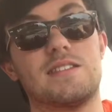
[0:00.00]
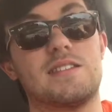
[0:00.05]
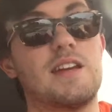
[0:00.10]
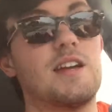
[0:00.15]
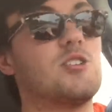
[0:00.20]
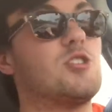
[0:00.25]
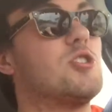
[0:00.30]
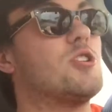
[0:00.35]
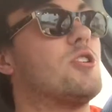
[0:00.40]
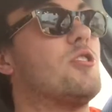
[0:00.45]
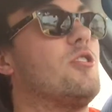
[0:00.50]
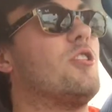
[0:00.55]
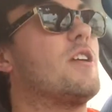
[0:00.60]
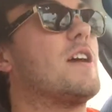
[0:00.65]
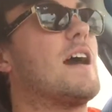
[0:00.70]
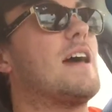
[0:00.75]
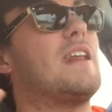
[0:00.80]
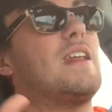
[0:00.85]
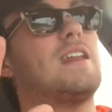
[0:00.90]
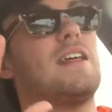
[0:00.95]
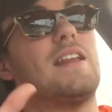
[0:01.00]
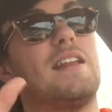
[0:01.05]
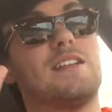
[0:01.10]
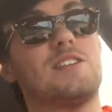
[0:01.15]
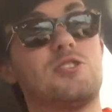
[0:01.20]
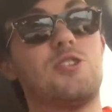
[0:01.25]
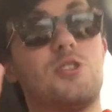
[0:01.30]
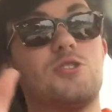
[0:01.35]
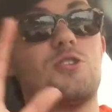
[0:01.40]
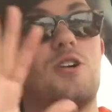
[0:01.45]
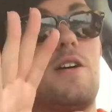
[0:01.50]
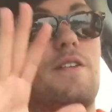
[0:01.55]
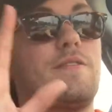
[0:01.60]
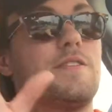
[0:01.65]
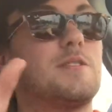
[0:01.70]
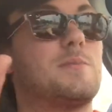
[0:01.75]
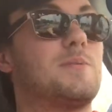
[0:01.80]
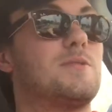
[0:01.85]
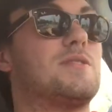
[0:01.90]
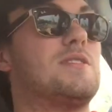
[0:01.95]
to touch it or look at it, and it shows you all
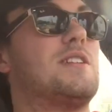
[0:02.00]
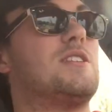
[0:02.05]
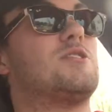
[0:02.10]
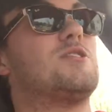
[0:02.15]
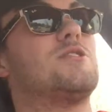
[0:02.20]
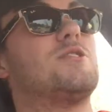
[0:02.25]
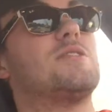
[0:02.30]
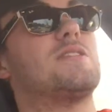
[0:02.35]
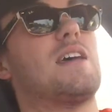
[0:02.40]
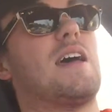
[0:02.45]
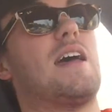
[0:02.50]
these procedures.